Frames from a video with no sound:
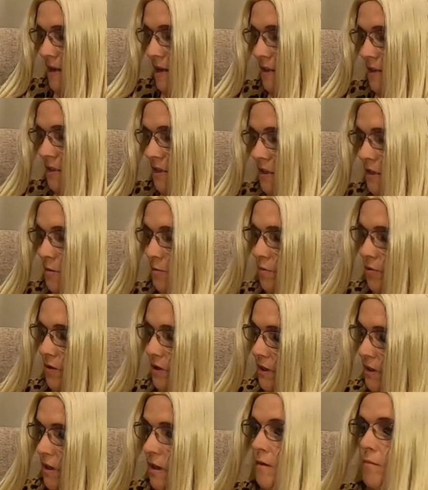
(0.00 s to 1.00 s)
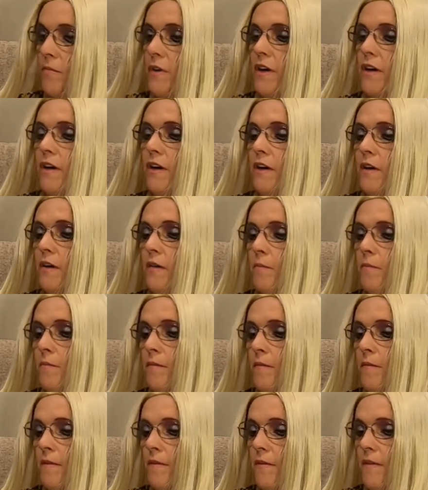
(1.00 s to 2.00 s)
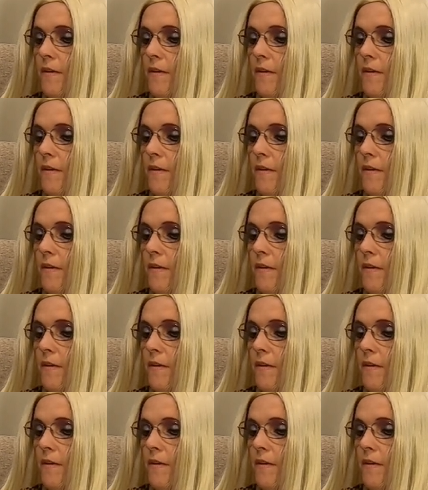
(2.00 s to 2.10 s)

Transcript: And just put it on my arm.